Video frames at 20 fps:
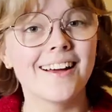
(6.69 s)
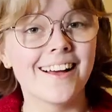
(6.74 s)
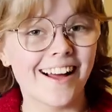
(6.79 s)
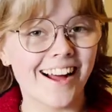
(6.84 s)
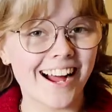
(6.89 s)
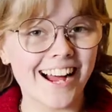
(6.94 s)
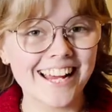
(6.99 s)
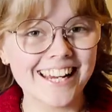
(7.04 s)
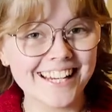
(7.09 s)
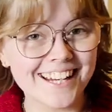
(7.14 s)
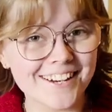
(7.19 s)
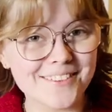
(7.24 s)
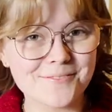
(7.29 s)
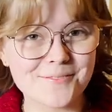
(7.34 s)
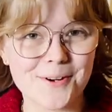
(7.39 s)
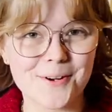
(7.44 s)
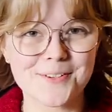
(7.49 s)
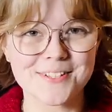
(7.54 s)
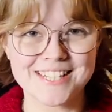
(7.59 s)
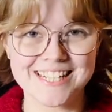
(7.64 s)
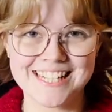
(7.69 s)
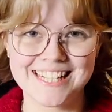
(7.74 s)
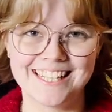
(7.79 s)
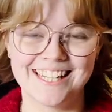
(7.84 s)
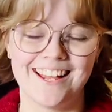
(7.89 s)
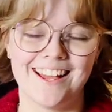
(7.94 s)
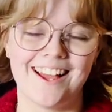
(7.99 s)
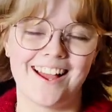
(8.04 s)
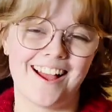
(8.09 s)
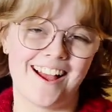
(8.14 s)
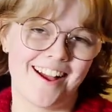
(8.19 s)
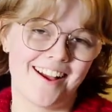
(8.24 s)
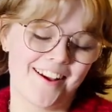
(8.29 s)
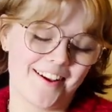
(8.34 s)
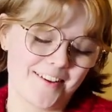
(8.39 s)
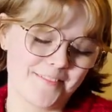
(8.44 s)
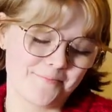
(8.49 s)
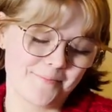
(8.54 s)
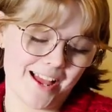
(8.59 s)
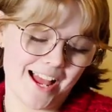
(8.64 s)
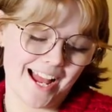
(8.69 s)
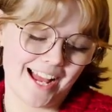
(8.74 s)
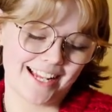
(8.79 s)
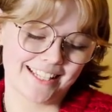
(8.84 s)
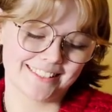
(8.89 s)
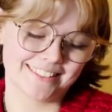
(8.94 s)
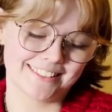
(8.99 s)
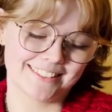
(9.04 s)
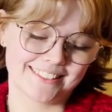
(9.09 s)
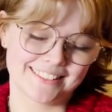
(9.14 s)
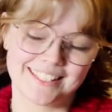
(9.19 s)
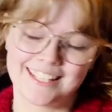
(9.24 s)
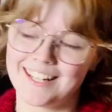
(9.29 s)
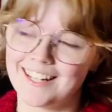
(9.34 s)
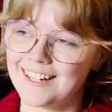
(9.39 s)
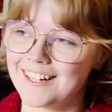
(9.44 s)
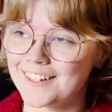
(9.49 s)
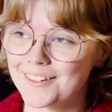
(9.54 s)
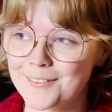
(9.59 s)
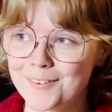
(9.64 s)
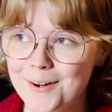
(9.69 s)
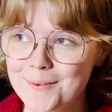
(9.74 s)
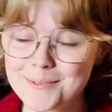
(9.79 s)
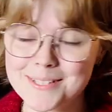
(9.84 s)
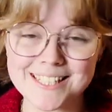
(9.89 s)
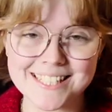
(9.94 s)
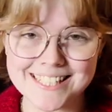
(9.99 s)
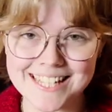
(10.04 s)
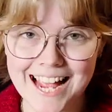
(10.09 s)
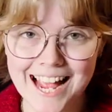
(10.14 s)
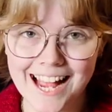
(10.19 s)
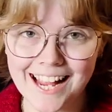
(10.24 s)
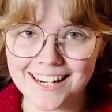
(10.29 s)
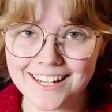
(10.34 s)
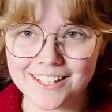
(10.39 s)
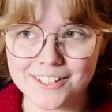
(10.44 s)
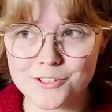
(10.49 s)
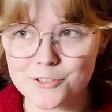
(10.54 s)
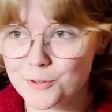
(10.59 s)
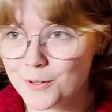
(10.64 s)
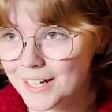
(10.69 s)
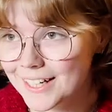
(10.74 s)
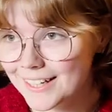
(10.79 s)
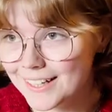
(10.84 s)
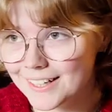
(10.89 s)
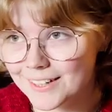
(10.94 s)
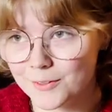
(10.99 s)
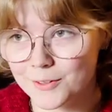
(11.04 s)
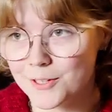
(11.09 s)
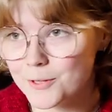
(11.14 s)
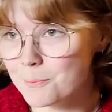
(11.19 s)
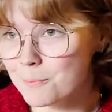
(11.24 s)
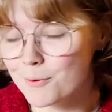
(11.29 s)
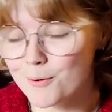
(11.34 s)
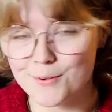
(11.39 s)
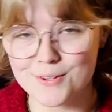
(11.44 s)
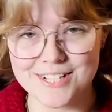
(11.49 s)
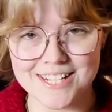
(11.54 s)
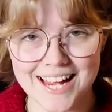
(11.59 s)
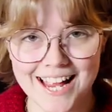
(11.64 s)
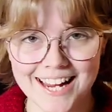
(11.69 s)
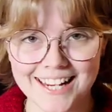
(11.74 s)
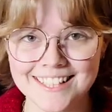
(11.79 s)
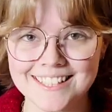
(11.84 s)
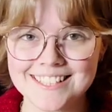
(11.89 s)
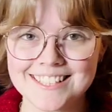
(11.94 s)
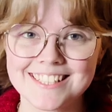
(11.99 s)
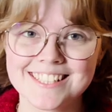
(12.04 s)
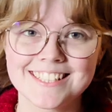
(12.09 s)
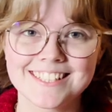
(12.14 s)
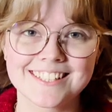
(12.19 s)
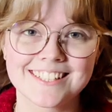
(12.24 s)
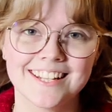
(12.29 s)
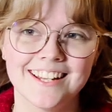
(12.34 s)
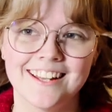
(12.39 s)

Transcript: Hi, I'm Rosie, and grab a snack, a drink, your project, and